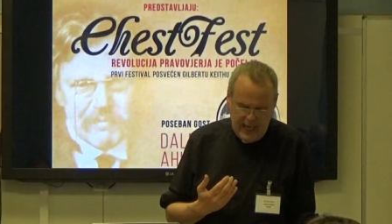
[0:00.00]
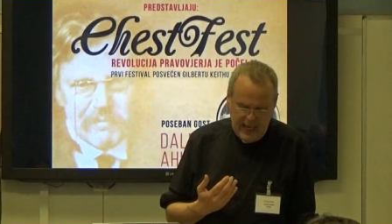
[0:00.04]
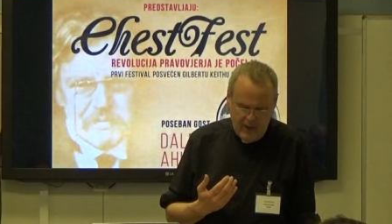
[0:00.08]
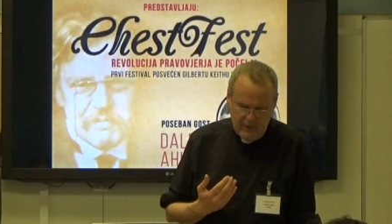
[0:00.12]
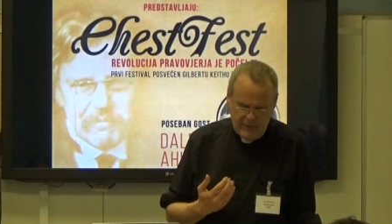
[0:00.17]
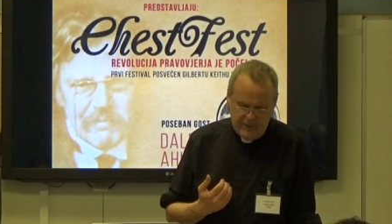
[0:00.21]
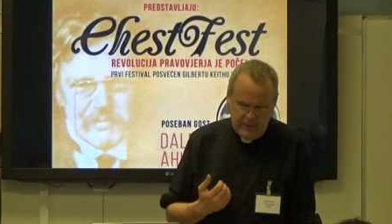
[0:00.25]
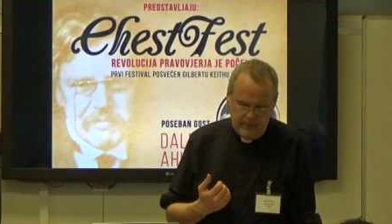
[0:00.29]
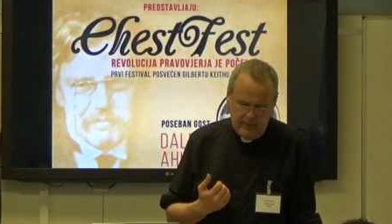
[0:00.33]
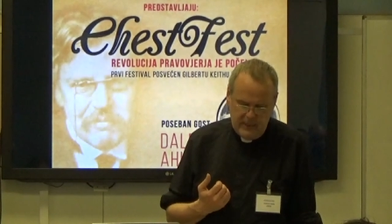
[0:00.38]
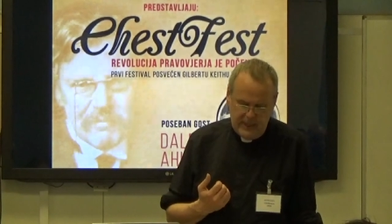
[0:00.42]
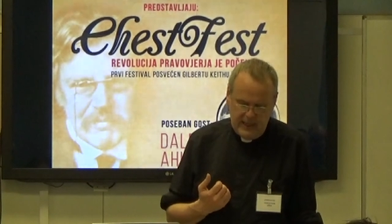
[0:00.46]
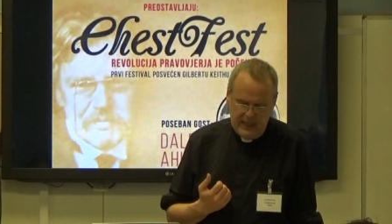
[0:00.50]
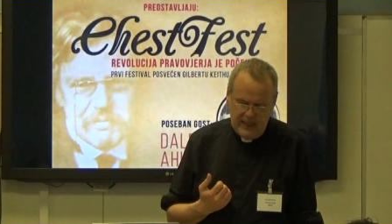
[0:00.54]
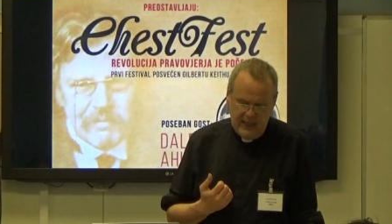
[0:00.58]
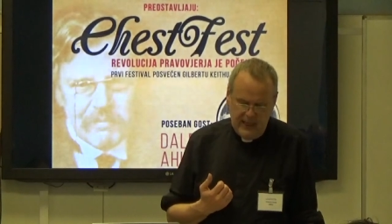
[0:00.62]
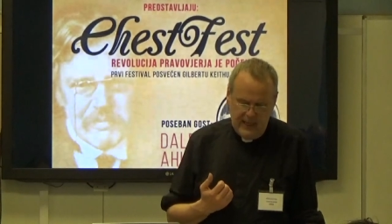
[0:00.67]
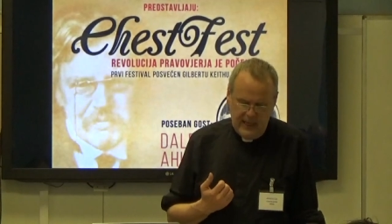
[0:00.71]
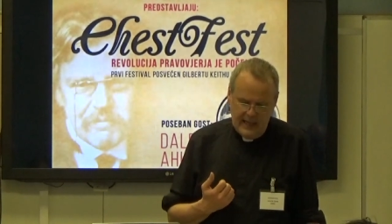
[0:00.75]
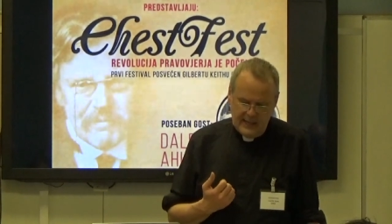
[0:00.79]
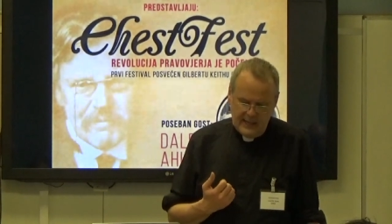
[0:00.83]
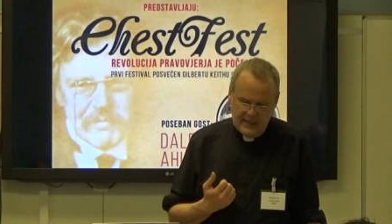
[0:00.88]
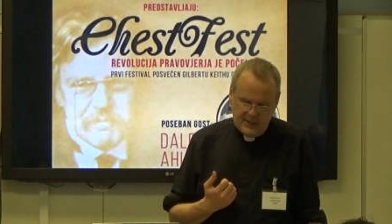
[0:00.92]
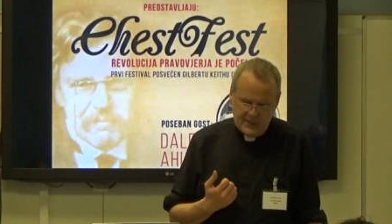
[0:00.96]
out for me
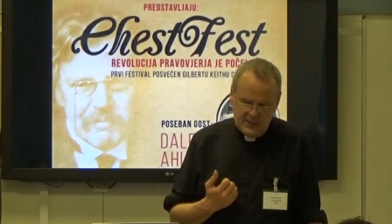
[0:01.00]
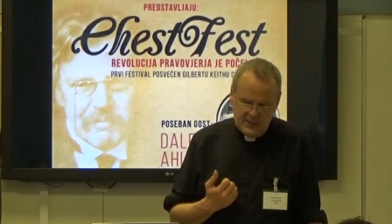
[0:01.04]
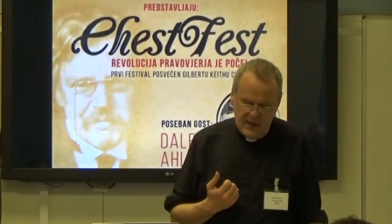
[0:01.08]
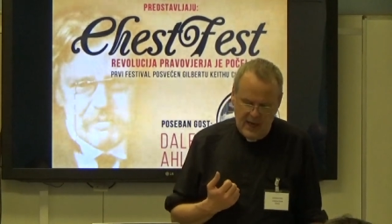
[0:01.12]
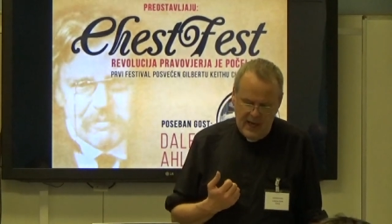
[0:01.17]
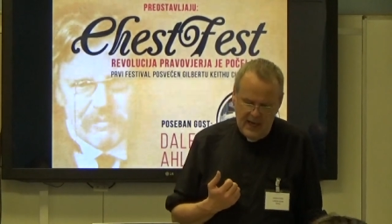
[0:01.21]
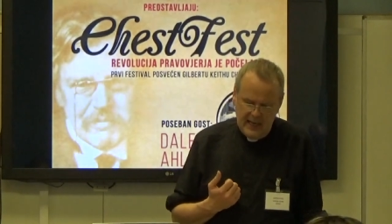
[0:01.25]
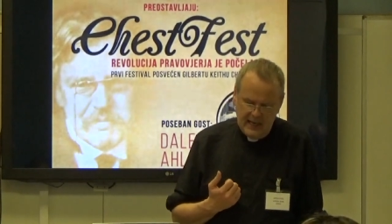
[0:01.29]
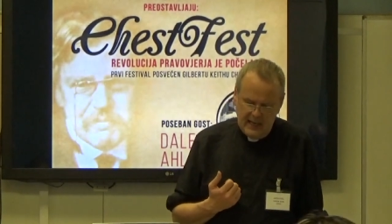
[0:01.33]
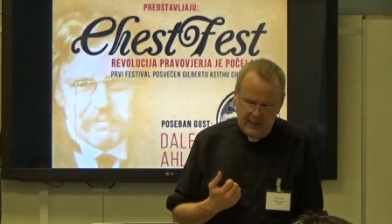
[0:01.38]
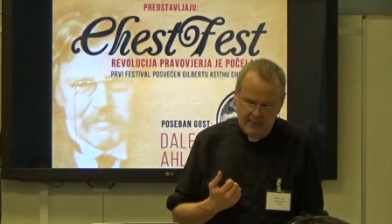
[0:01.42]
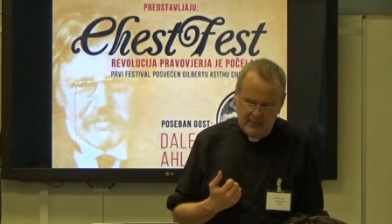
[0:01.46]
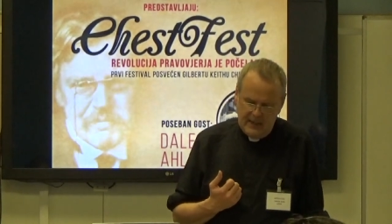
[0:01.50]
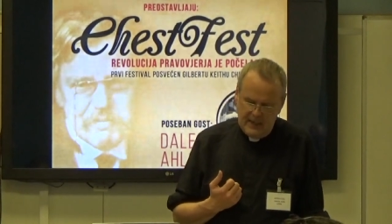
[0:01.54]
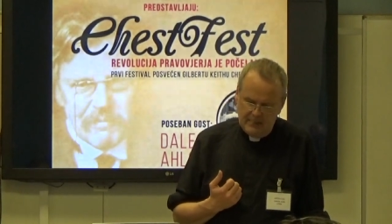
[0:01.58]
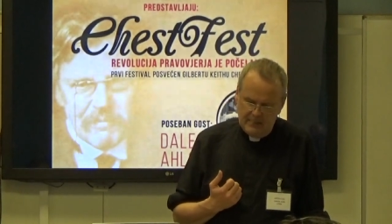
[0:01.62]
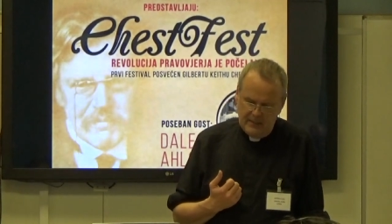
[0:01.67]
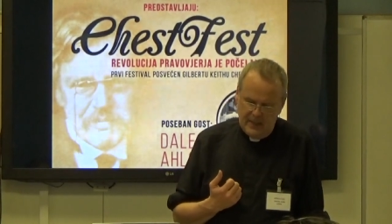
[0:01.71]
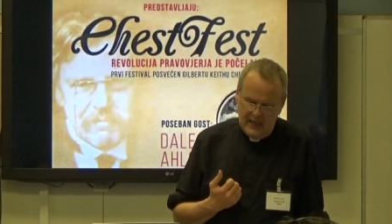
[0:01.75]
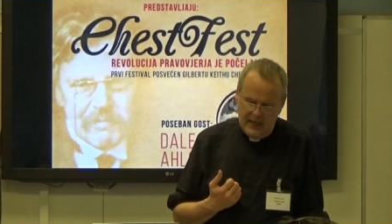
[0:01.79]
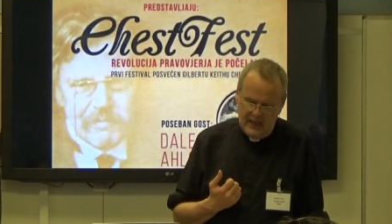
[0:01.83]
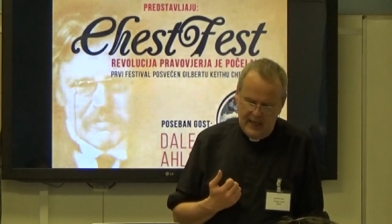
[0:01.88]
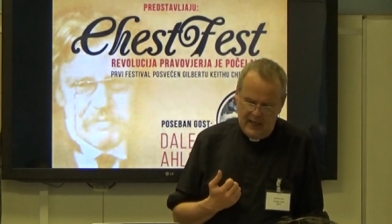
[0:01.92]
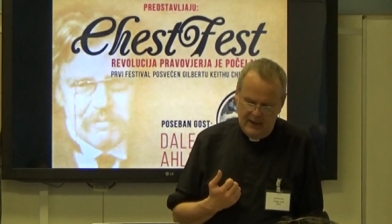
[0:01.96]
and is guiding me in
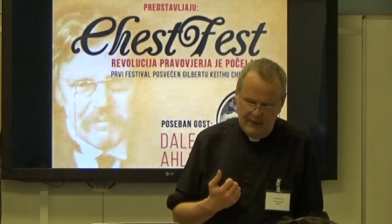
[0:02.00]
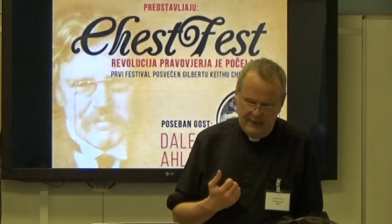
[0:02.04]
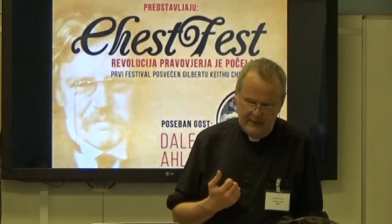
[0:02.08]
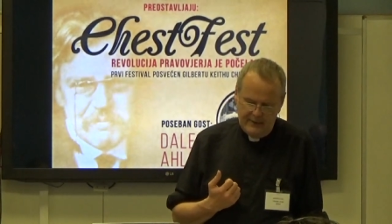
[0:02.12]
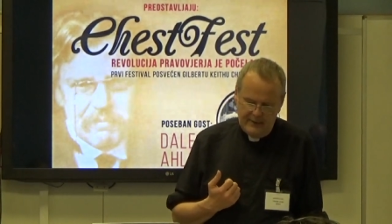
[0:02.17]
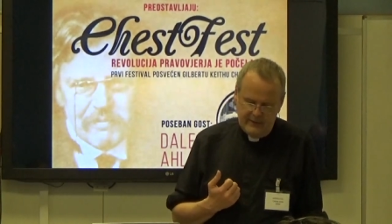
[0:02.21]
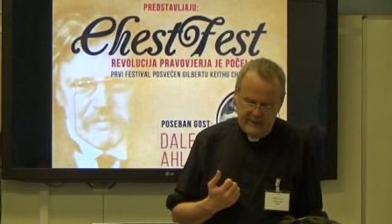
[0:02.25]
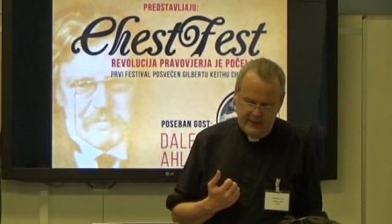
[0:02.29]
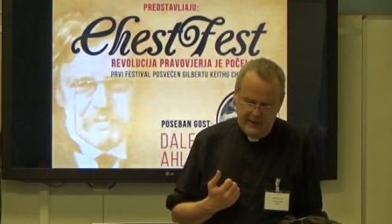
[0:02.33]
my life.